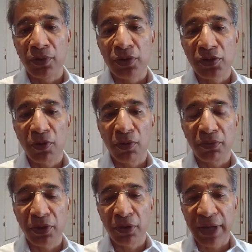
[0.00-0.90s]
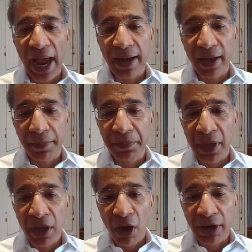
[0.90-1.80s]
So, dialed
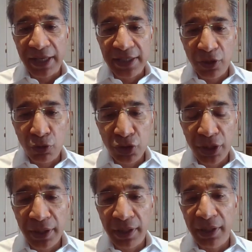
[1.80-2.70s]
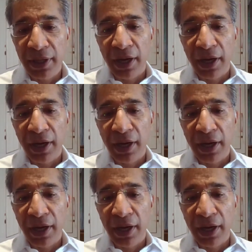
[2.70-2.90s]
up on execution,